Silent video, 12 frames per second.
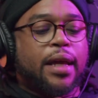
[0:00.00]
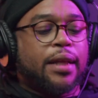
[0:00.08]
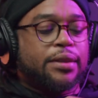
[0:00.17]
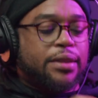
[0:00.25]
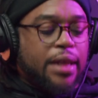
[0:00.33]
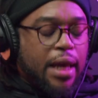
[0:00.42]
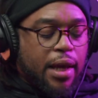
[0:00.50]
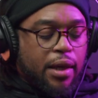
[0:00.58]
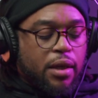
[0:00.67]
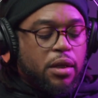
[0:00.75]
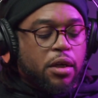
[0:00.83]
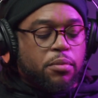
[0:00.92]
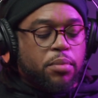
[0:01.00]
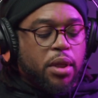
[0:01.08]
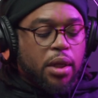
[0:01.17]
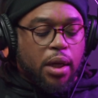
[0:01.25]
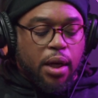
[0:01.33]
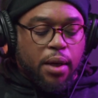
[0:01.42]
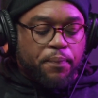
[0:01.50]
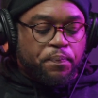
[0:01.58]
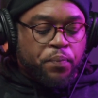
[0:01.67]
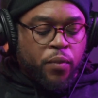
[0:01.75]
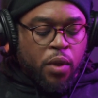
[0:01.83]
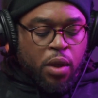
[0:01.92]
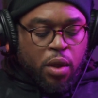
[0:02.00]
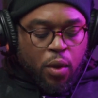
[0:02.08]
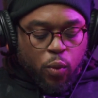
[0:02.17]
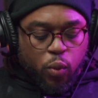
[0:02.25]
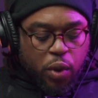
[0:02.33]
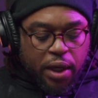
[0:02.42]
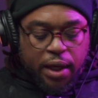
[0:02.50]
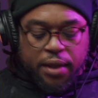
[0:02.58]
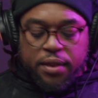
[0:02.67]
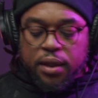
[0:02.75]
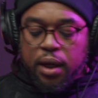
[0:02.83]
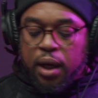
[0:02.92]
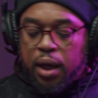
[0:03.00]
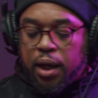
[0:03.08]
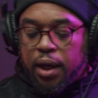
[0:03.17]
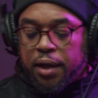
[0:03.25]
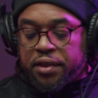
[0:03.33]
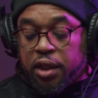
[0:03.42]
Tech hooked me up with the